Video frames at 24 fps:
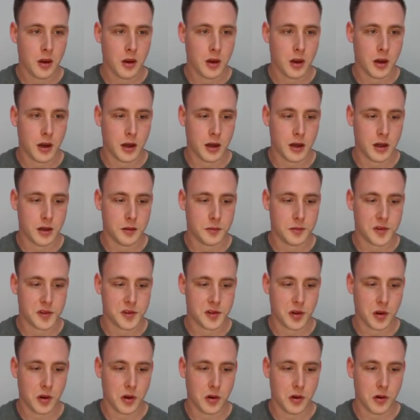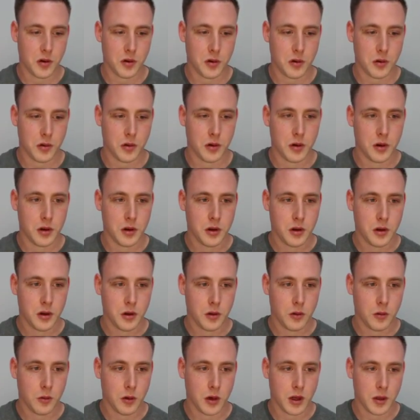Um, so
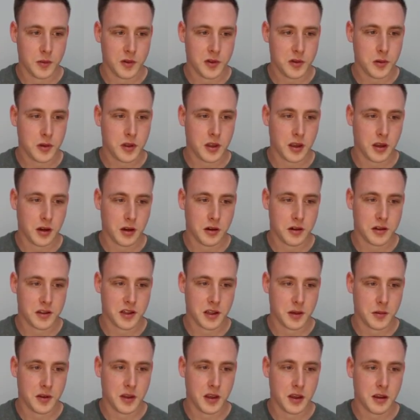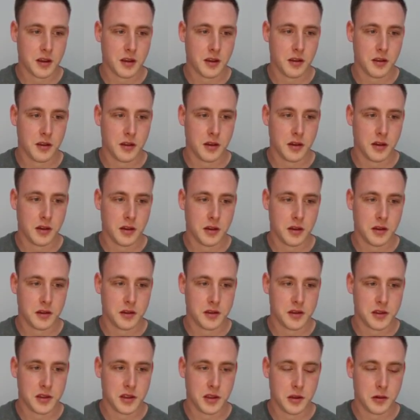what I'm doing here is I'm taking the
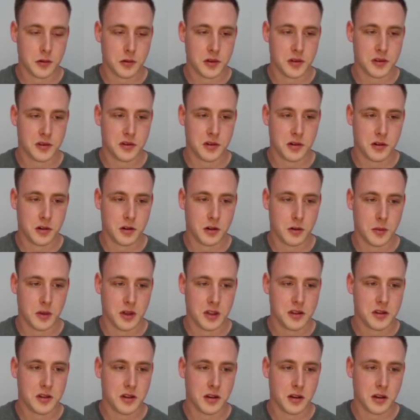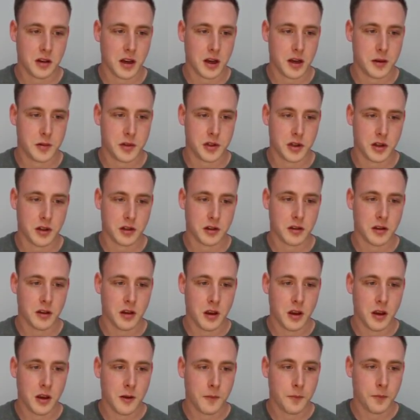sequence deterministic object
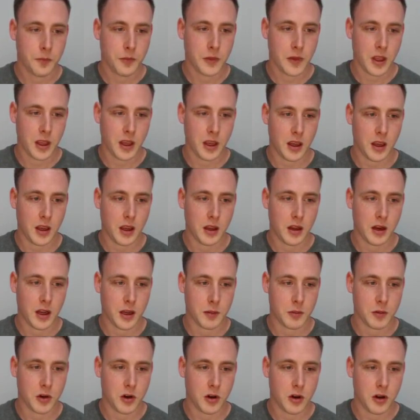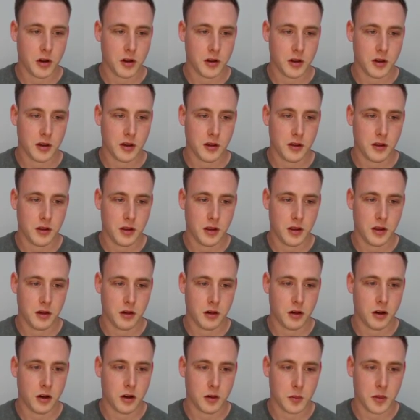and I'm calling the
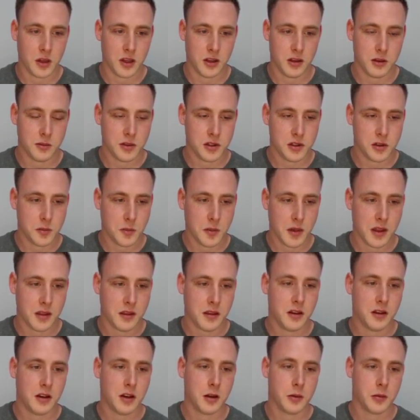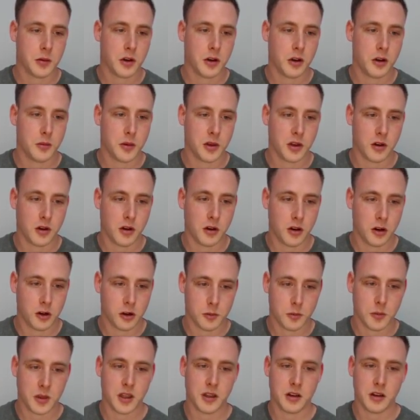augment image method. I'm calling
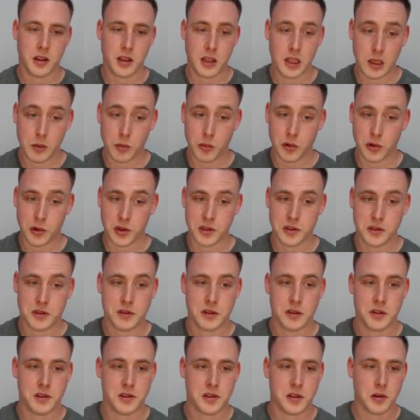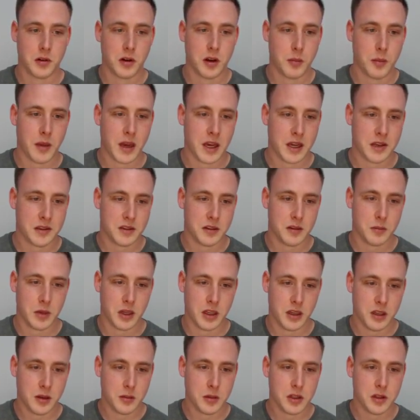augment key points. And so I pass in my
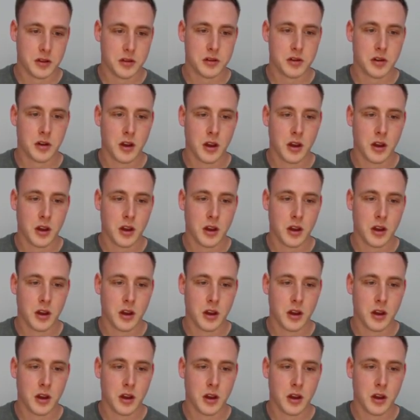image.